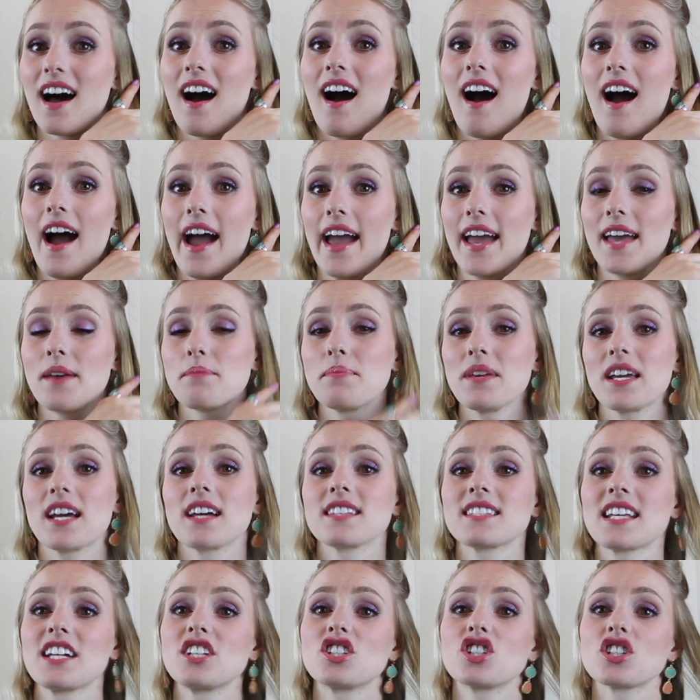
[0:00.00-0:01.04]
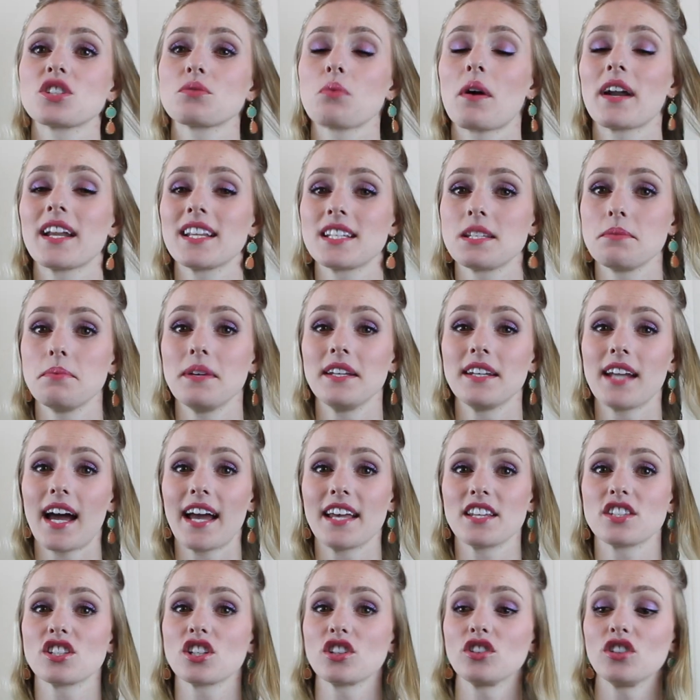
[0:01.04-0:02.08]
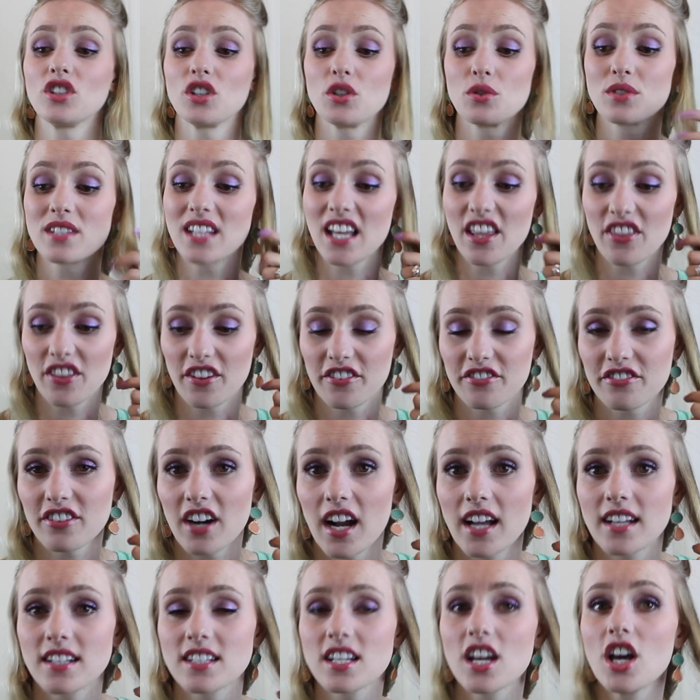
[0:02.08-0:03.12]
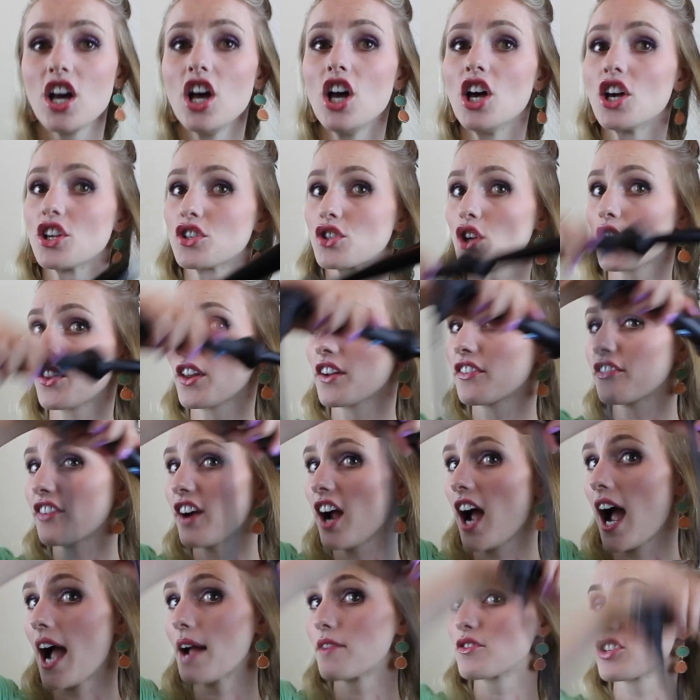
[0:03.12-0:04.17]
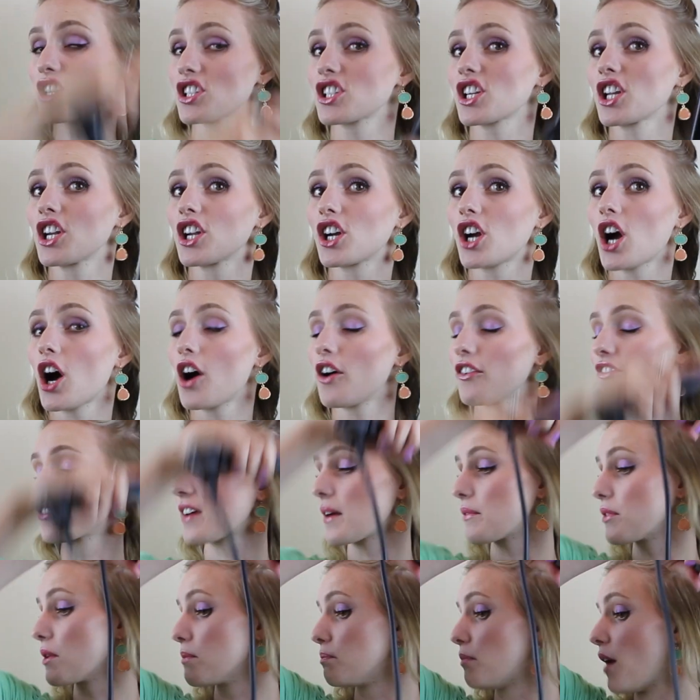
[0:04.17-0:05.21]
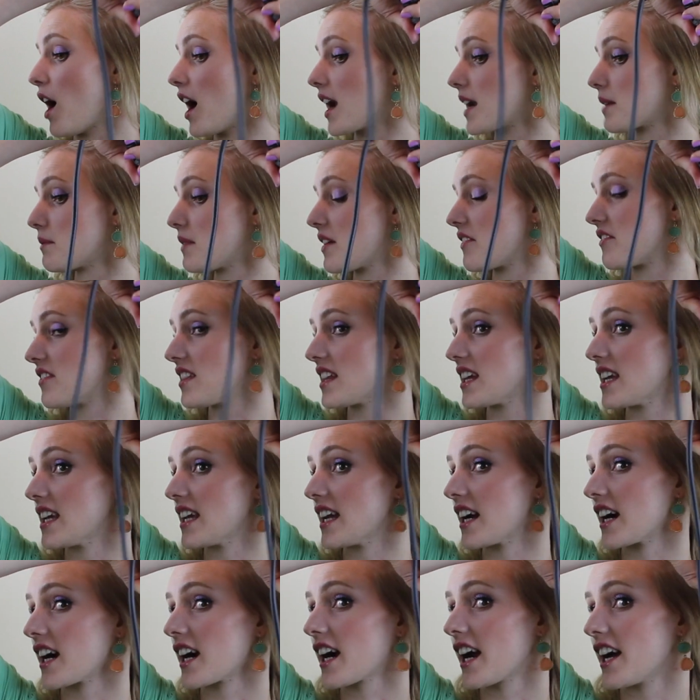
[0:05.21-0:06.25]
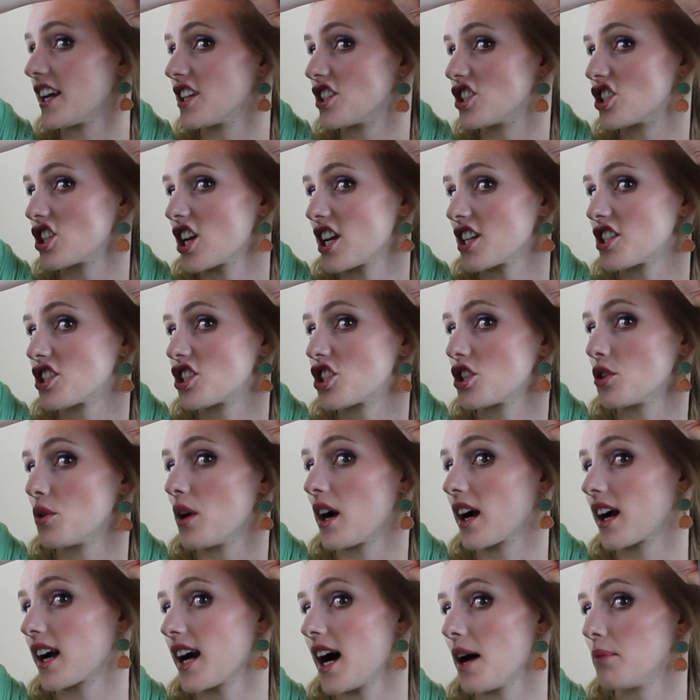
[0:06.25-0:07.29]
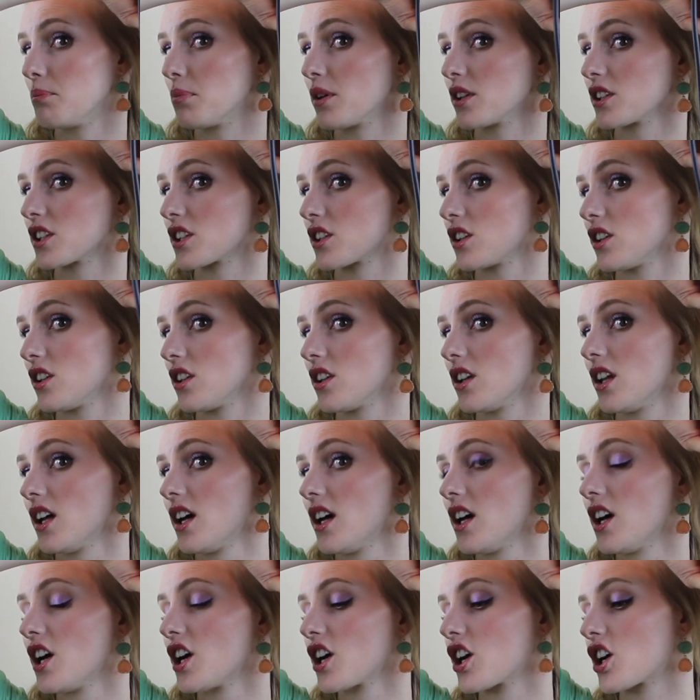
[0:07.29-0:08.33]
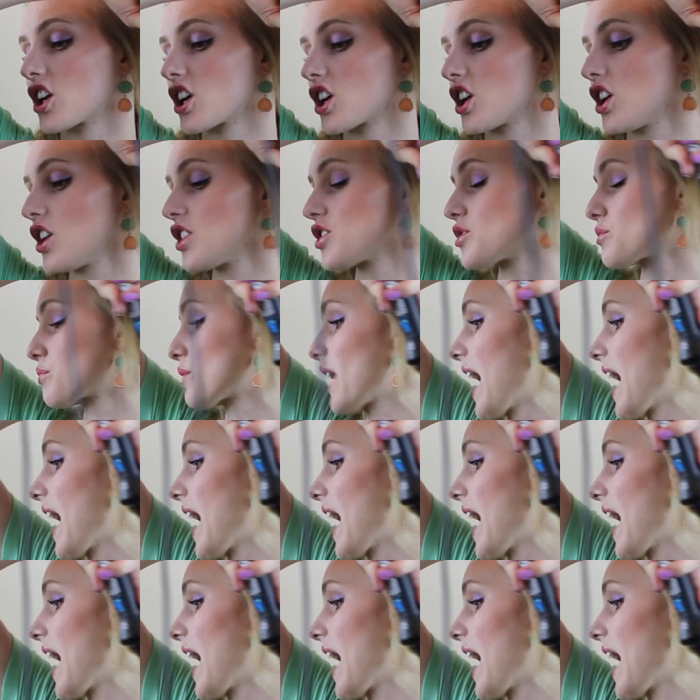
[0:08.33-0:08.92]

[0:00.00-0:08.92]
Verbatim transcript: high because I just want it to be nice and loose in the front. So in the front, I'm just gonna go from the bottom of the ear and just do a couple little curls